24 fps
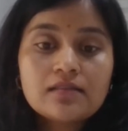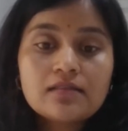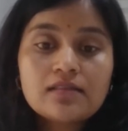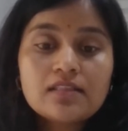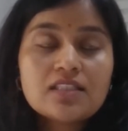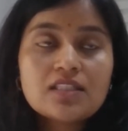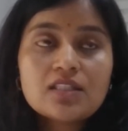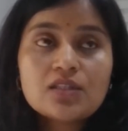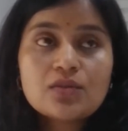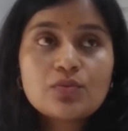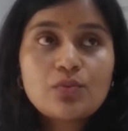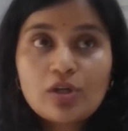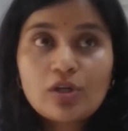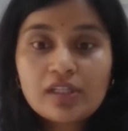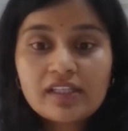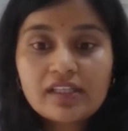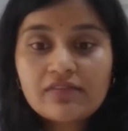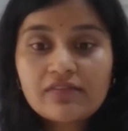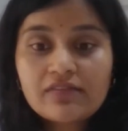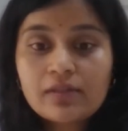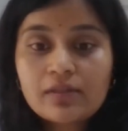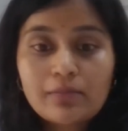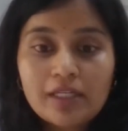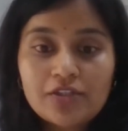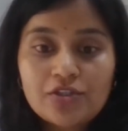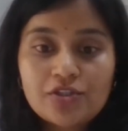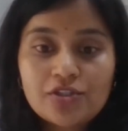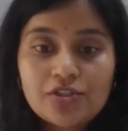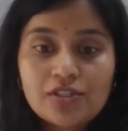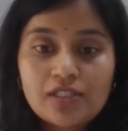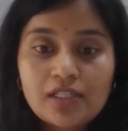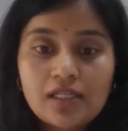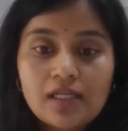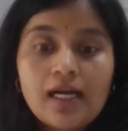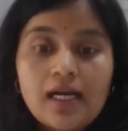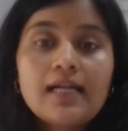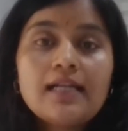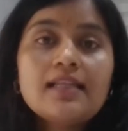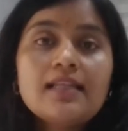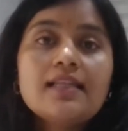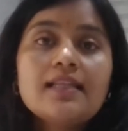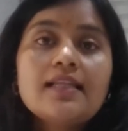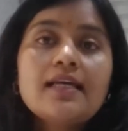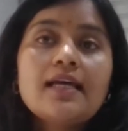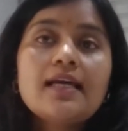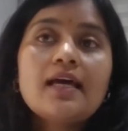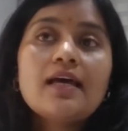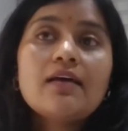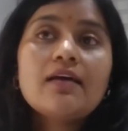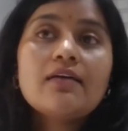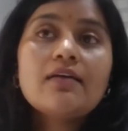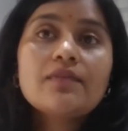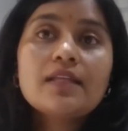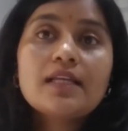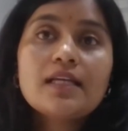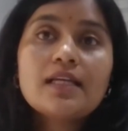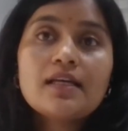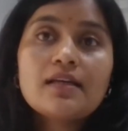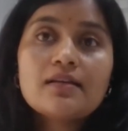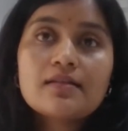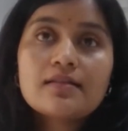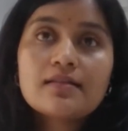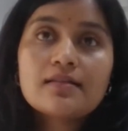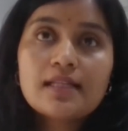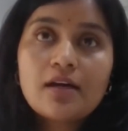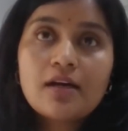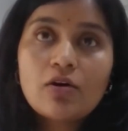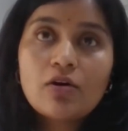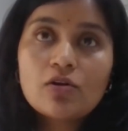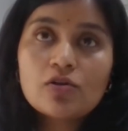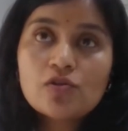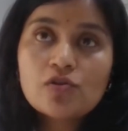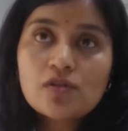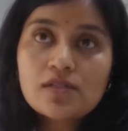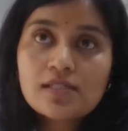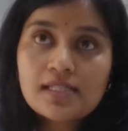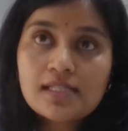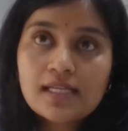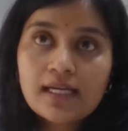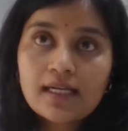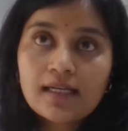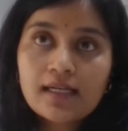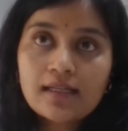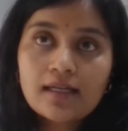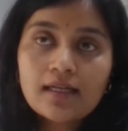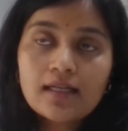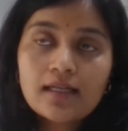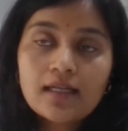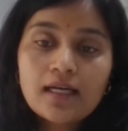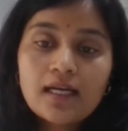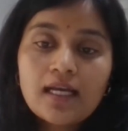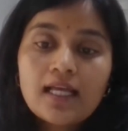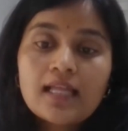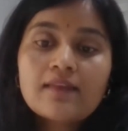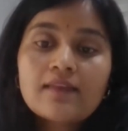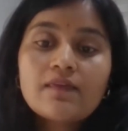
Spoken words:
This is what they were mentioning, and they also said that